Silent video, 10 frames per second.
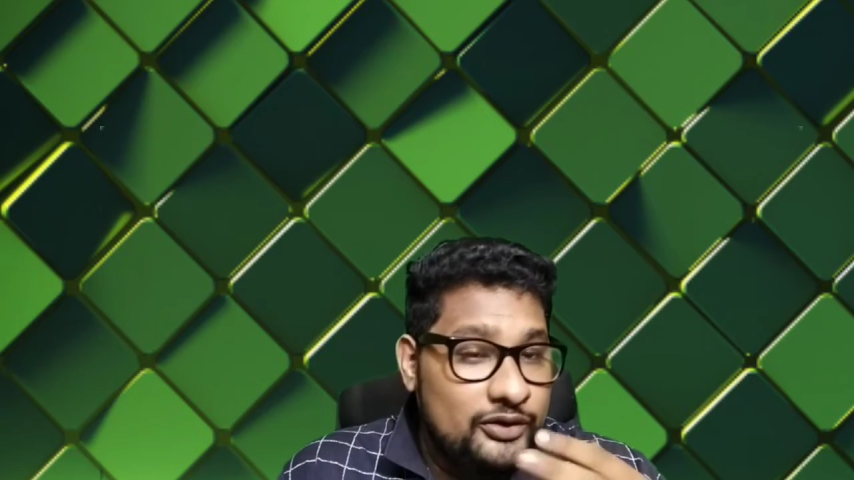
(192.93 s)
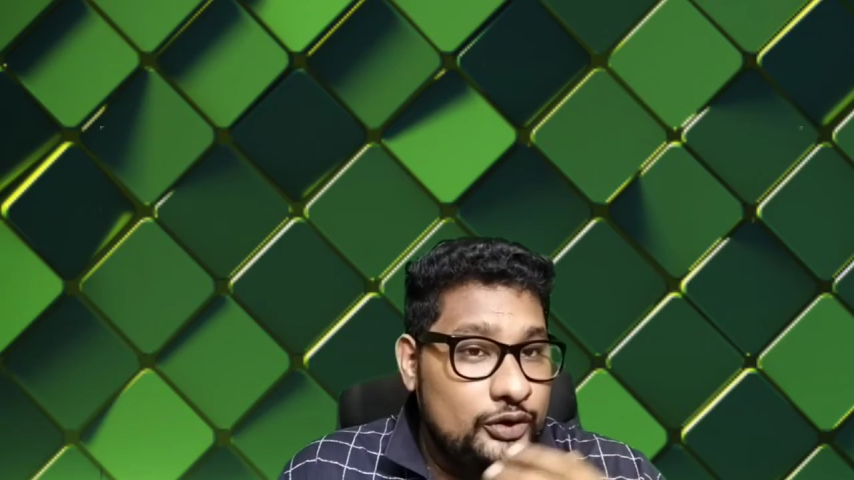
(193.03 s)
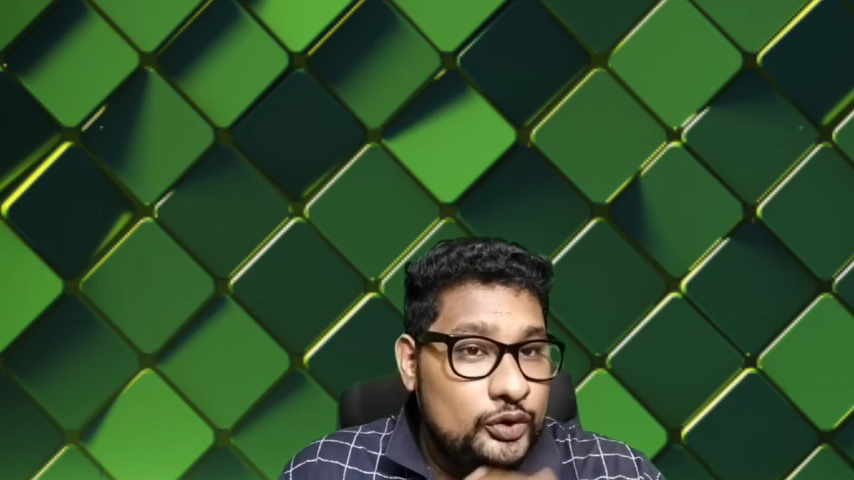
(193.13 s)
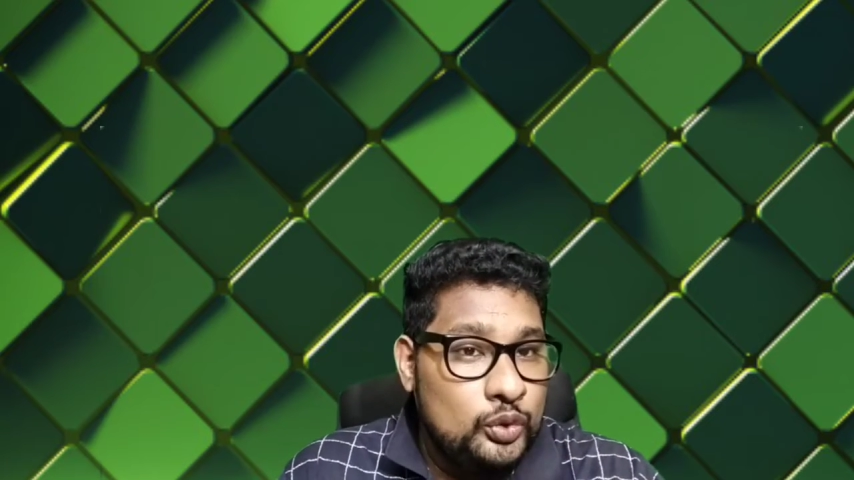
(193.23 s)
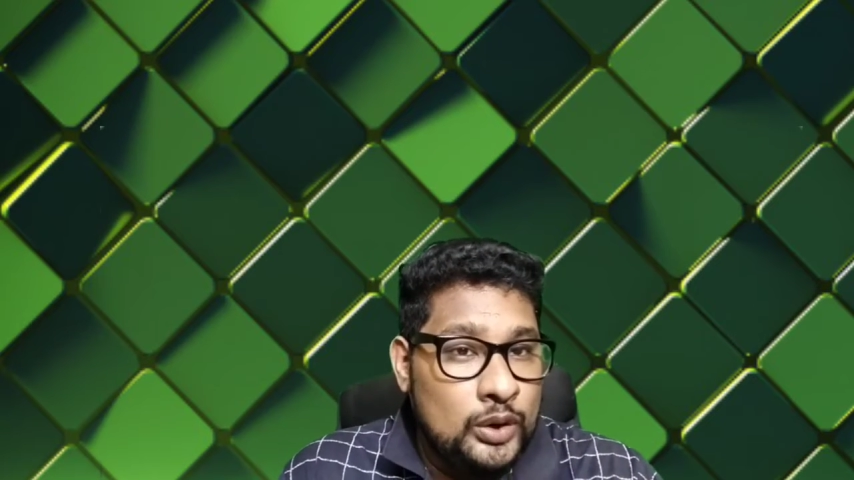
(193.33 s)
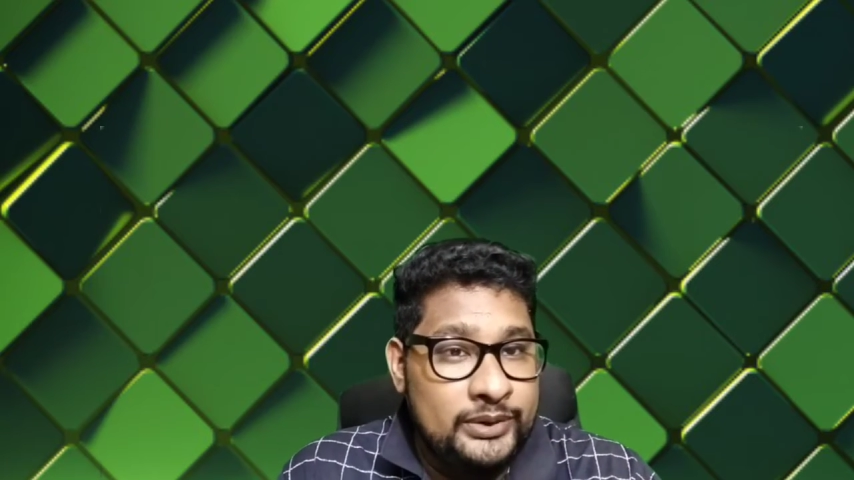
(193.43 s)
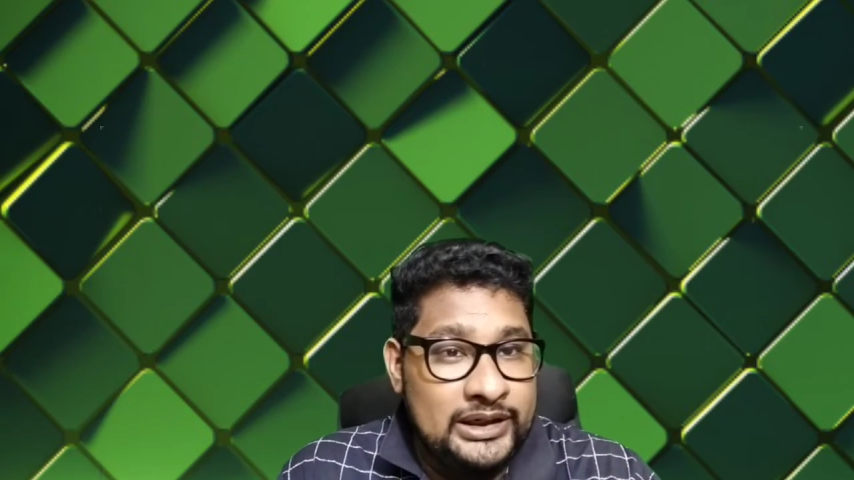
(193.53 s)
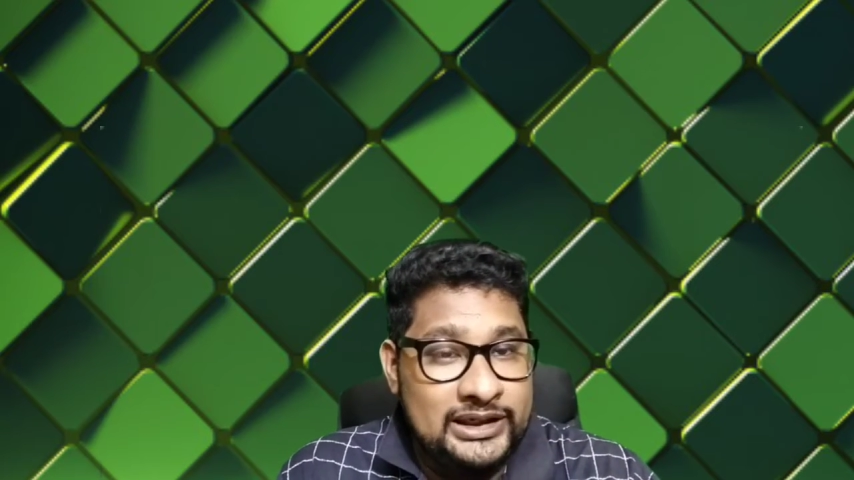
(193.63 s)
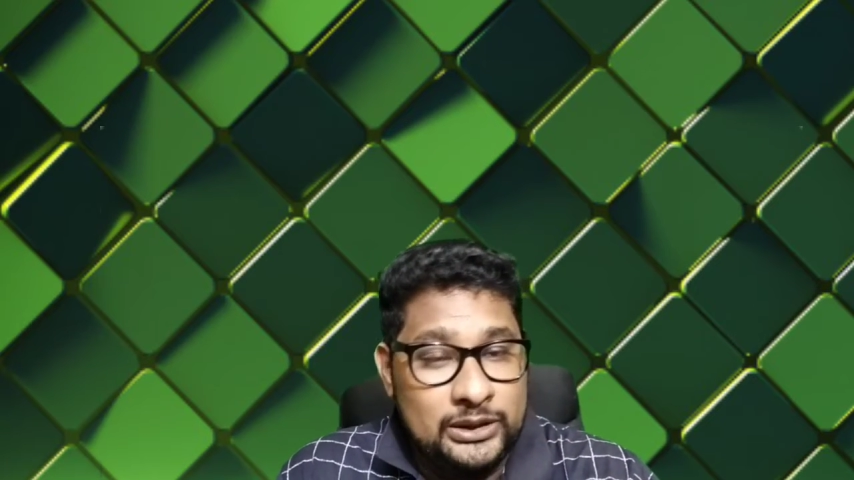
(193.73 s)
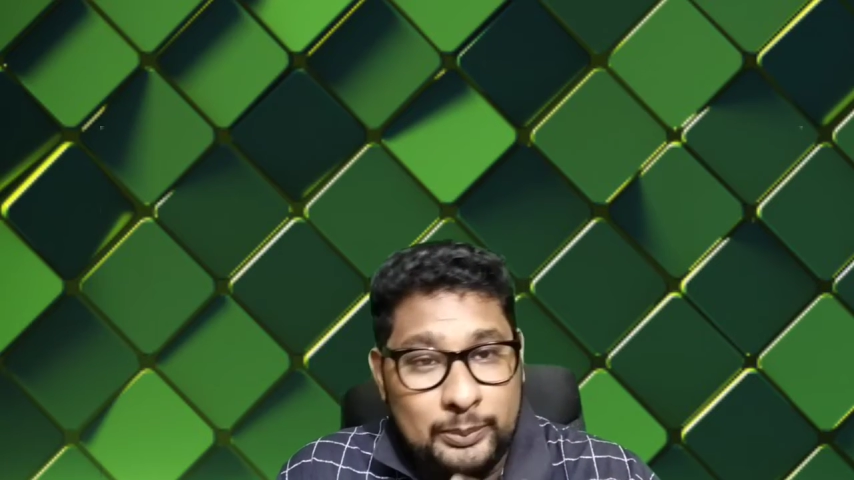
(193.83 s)
to
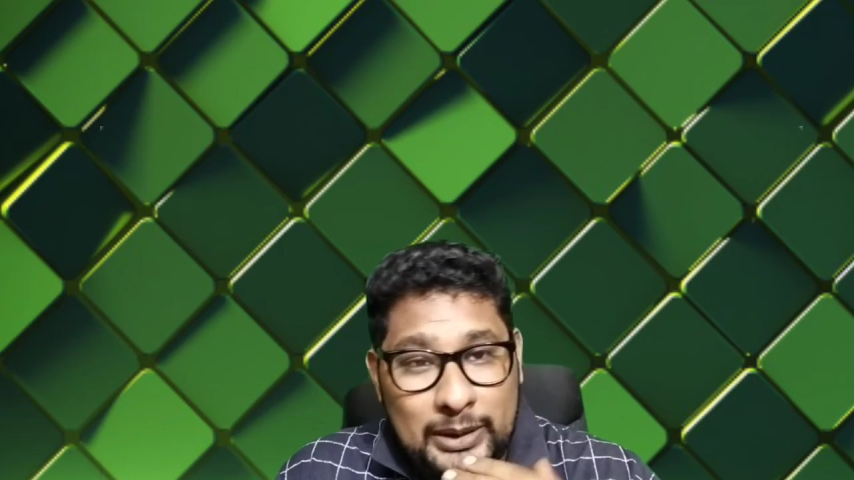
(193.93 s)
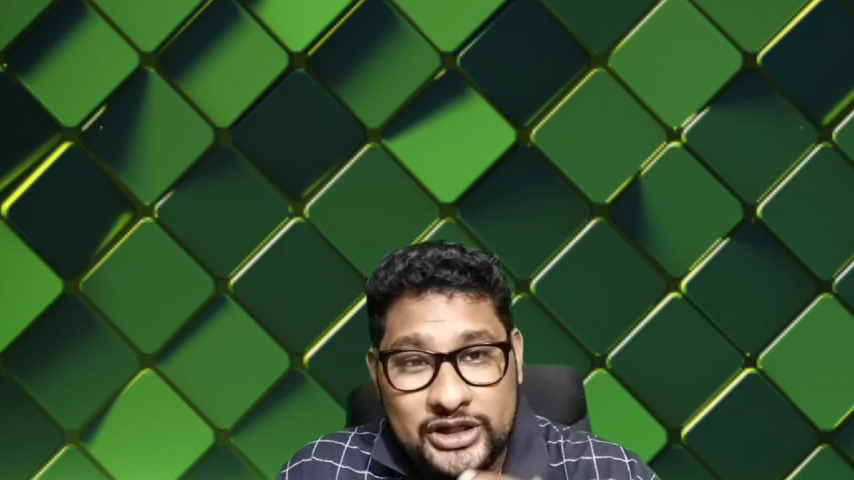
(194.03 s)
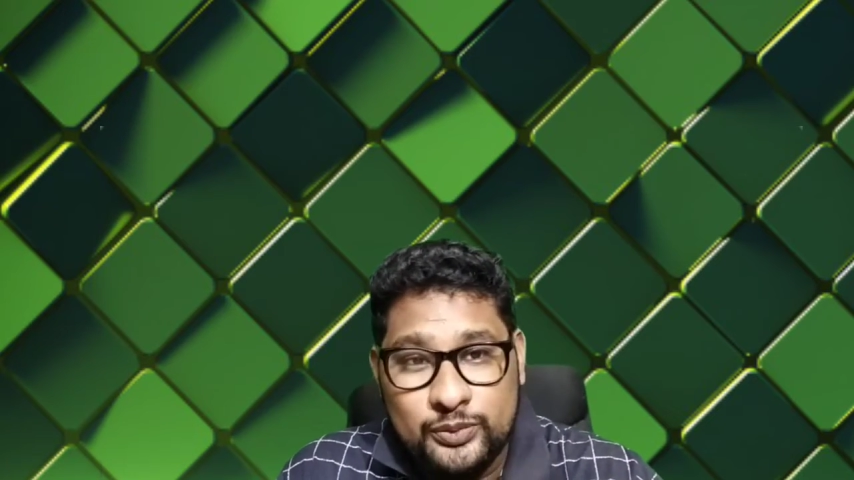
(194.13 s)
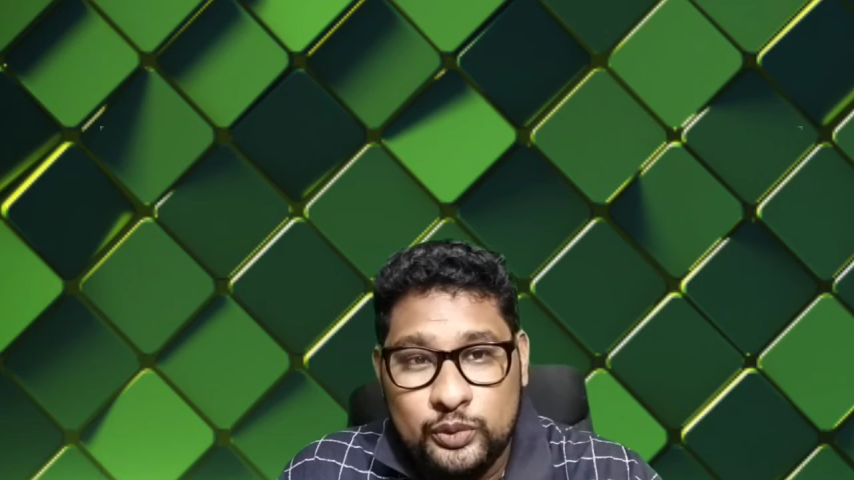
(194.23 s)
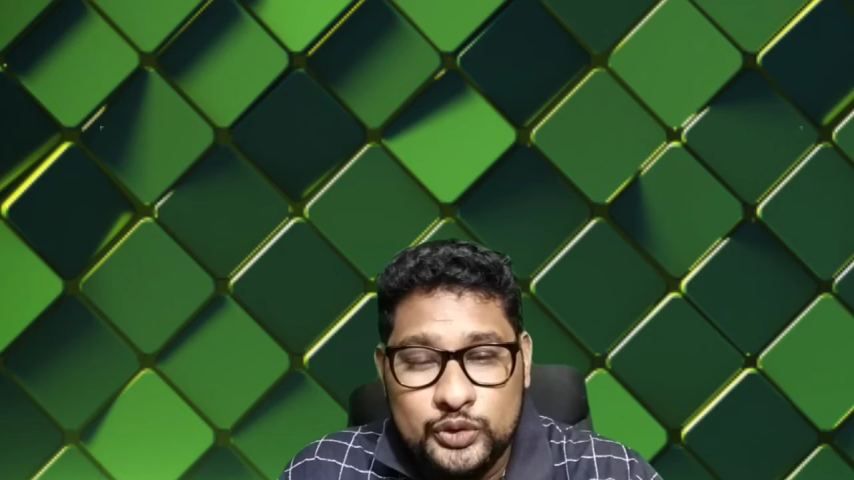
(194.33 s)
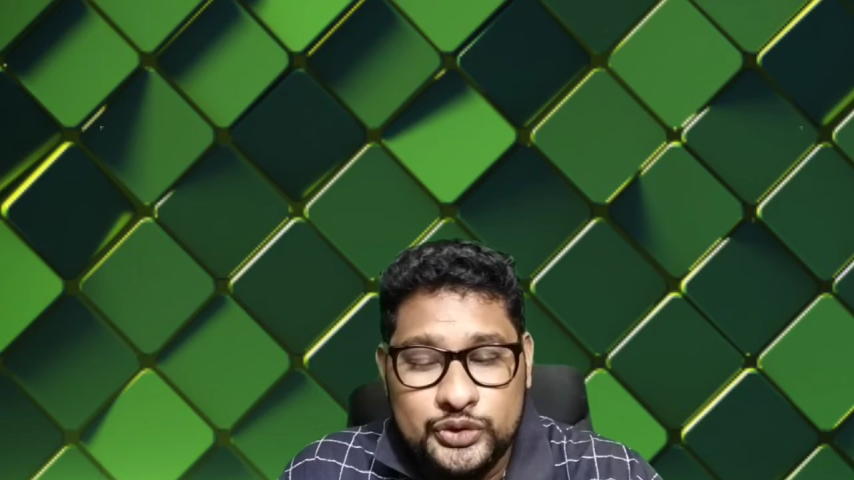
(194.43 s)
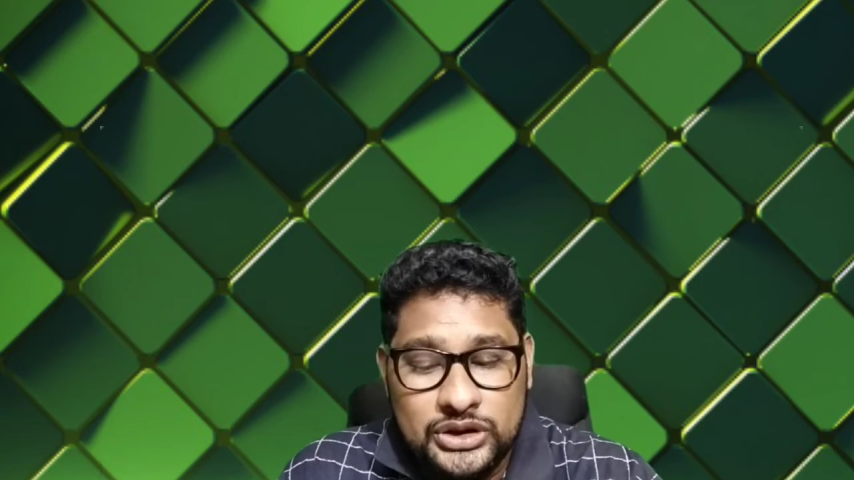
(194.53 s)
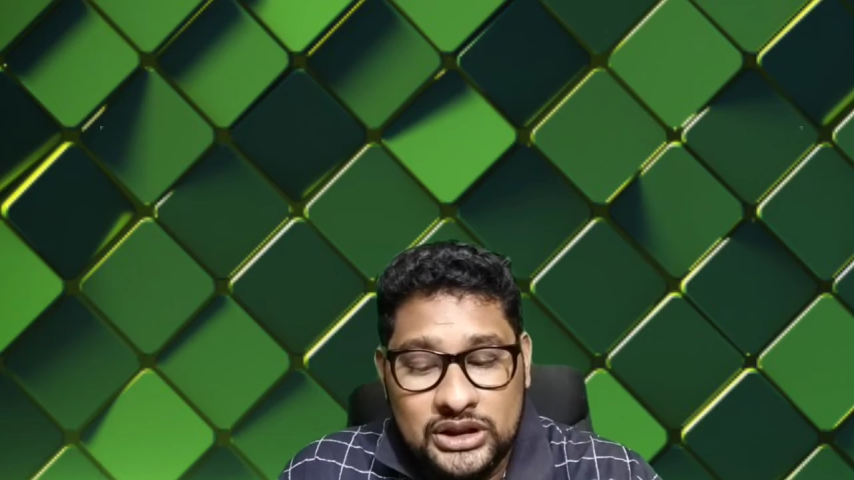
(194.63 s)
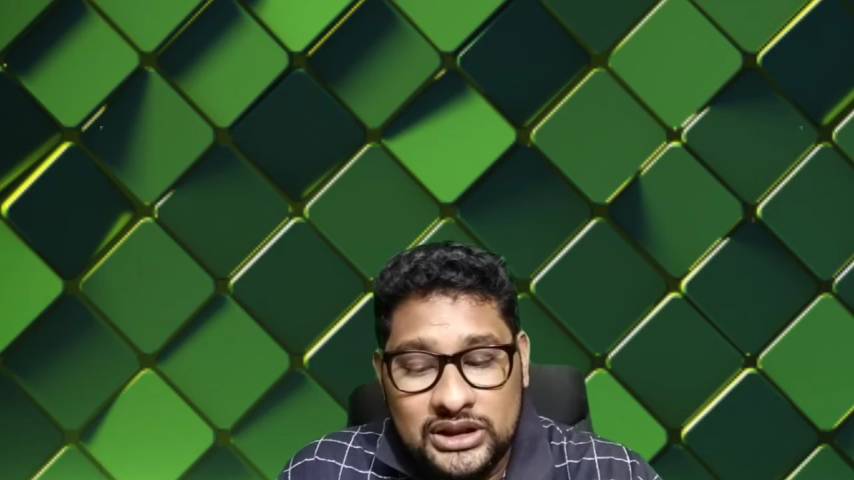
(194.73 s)
obtain the Bash Boost.